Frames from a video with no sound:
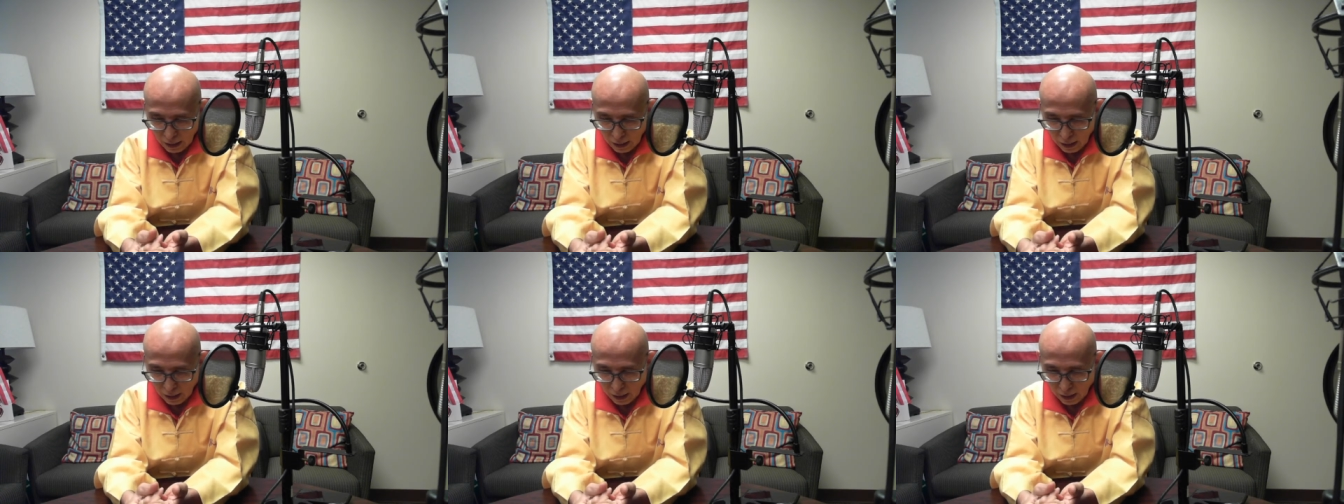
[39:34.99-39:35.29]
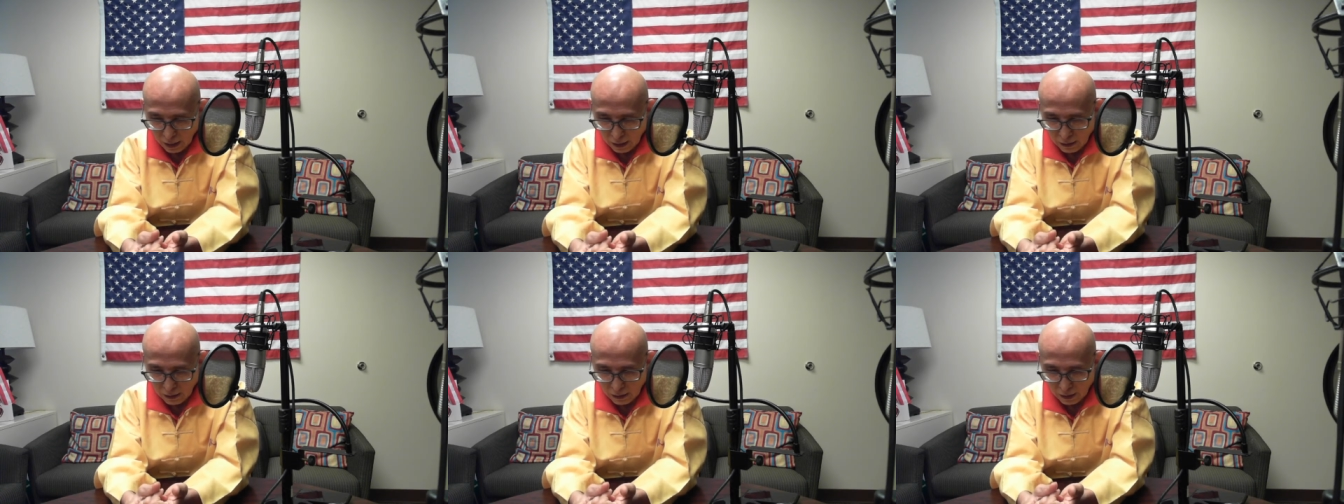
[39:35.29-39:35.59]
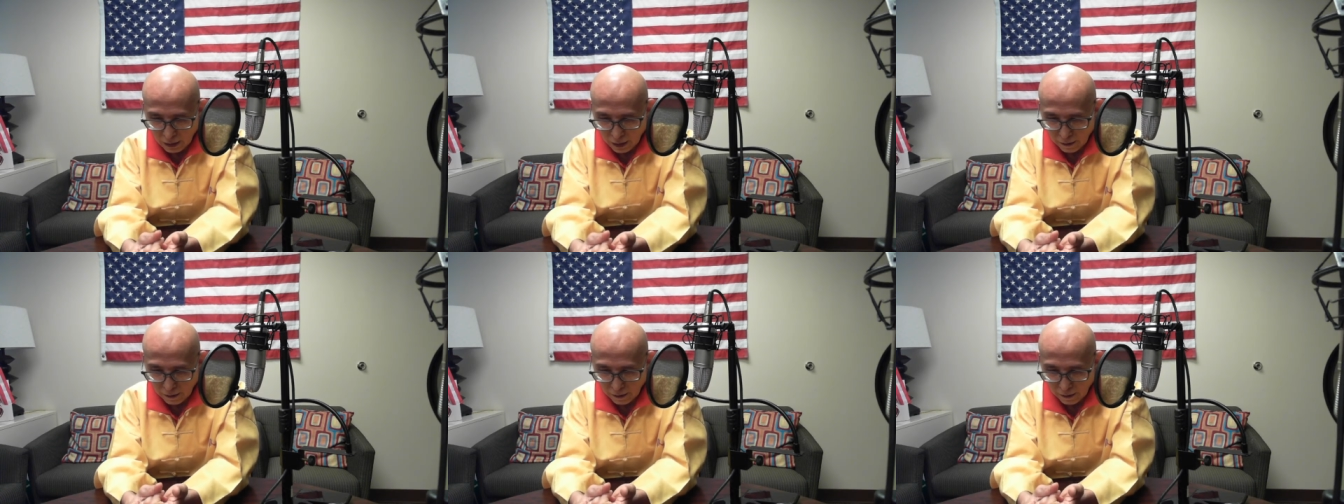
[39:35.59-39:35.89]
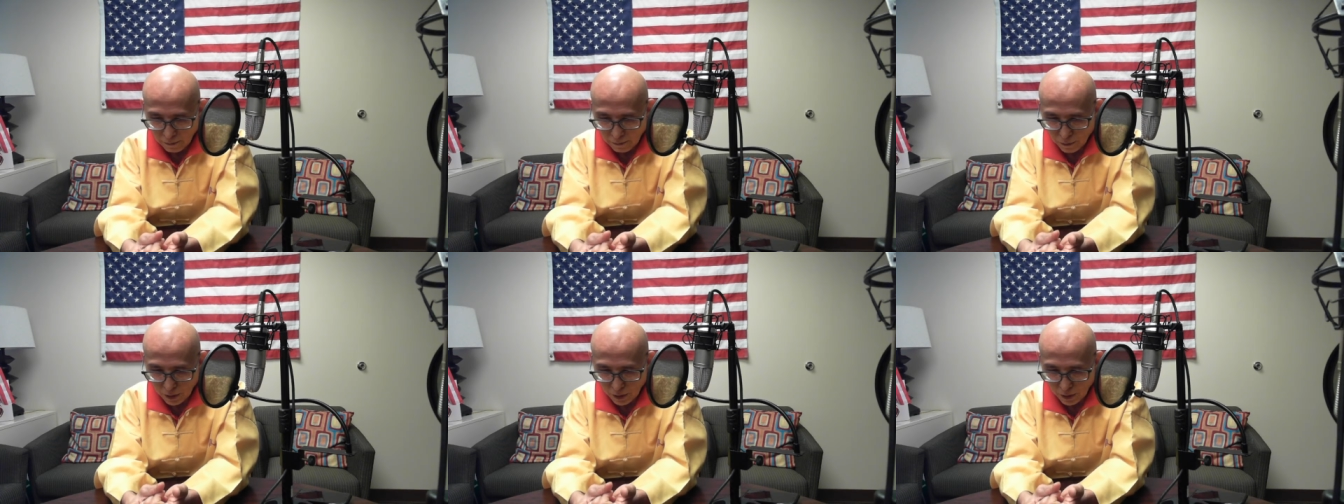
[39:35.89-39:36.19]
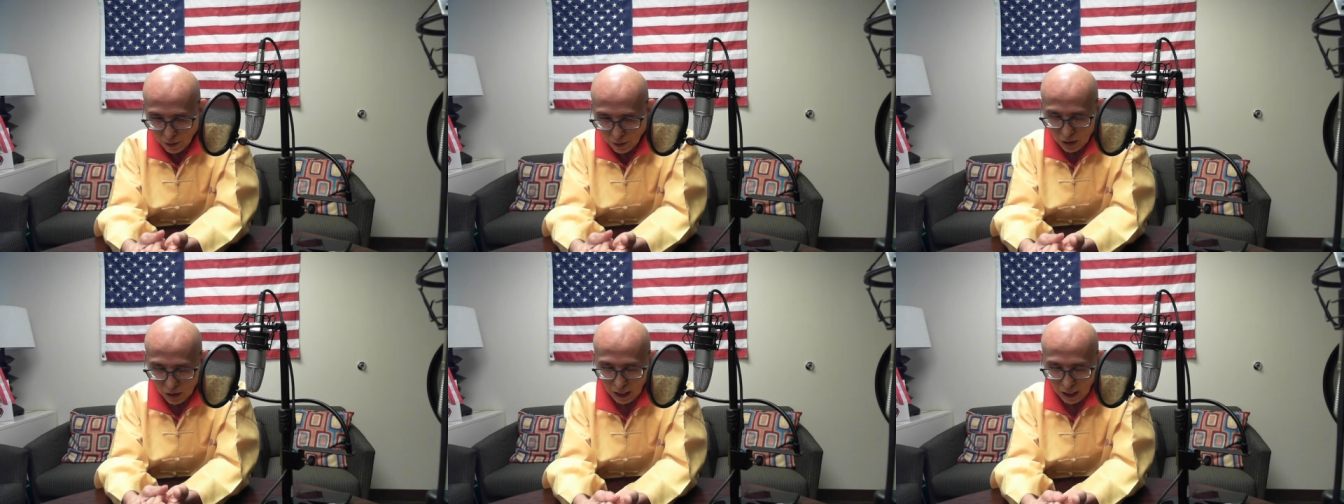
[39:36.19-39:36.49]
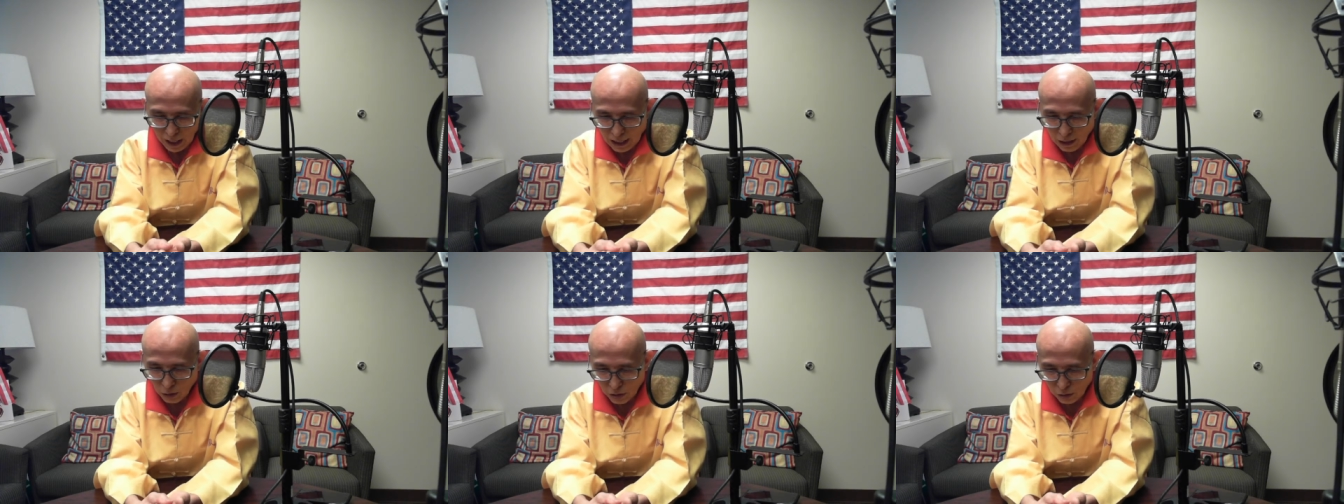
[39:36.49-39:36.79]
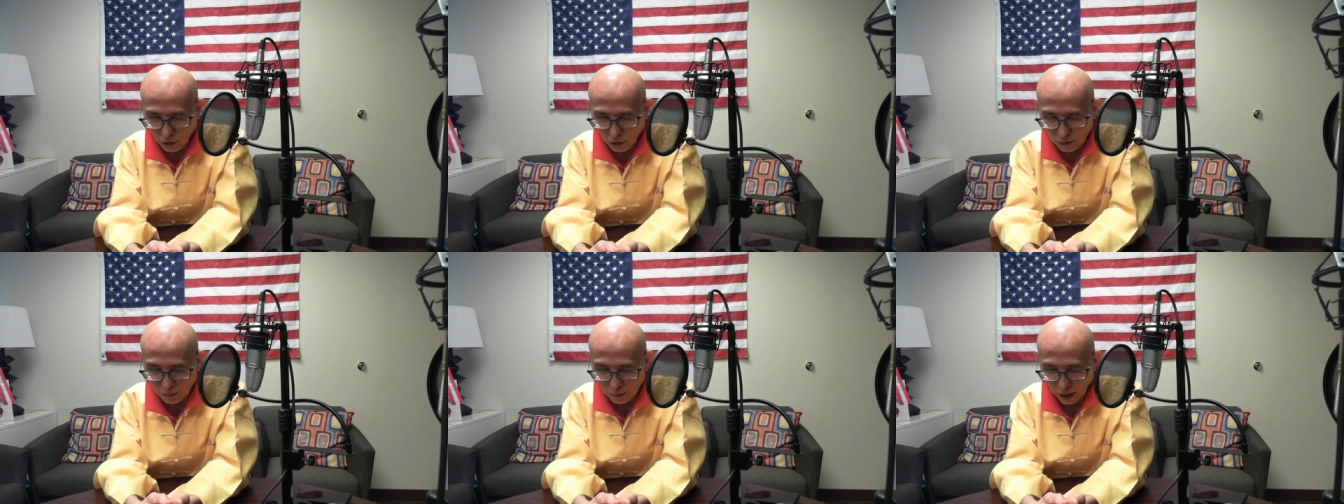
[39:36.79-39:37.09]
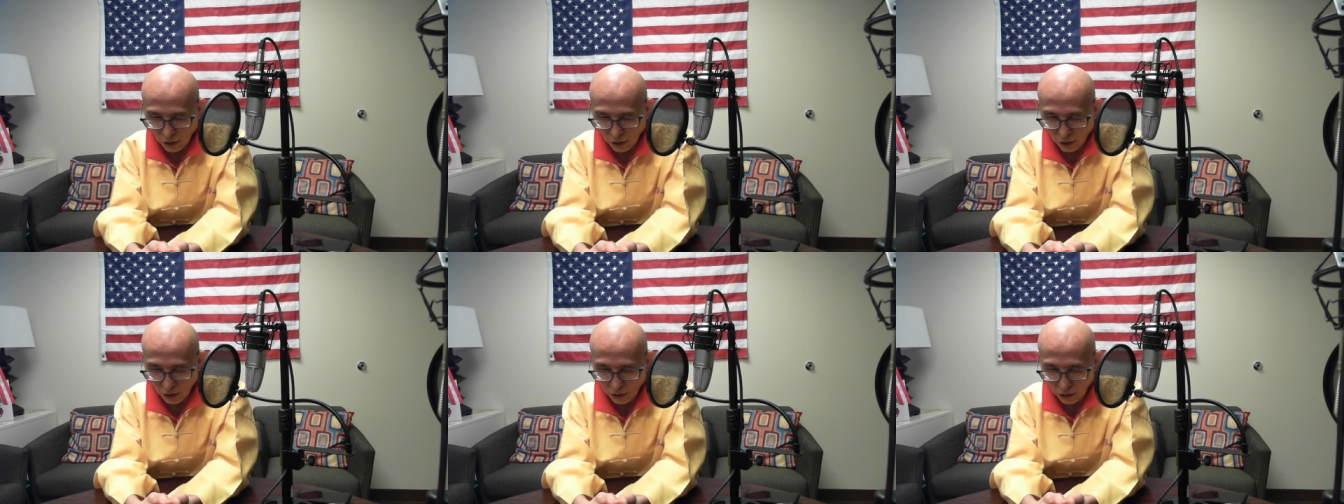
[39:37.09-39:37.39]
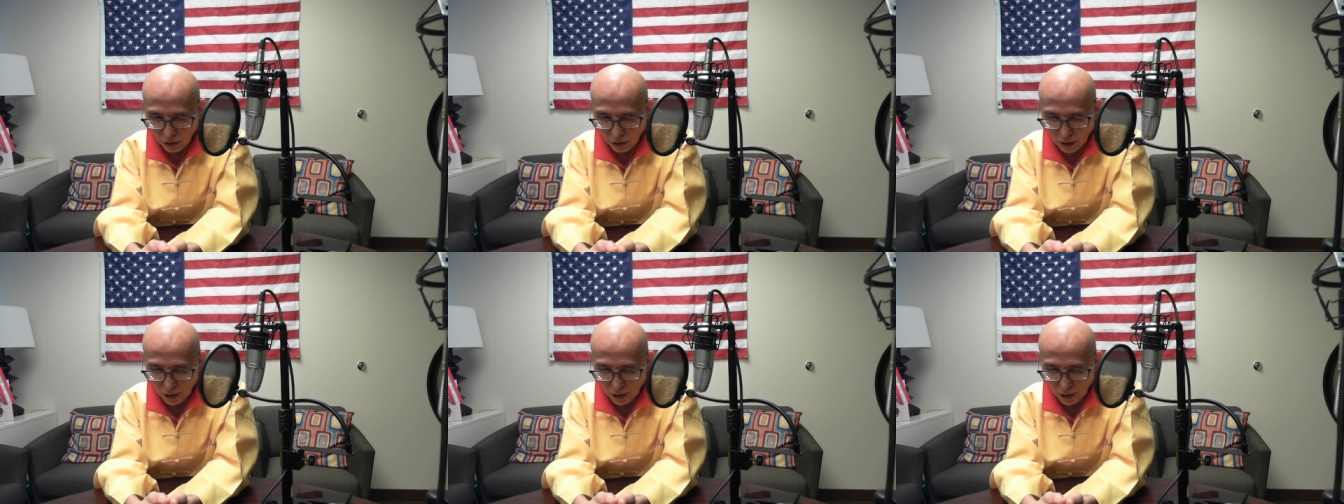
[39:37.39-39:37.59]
and with a landlord grandmother,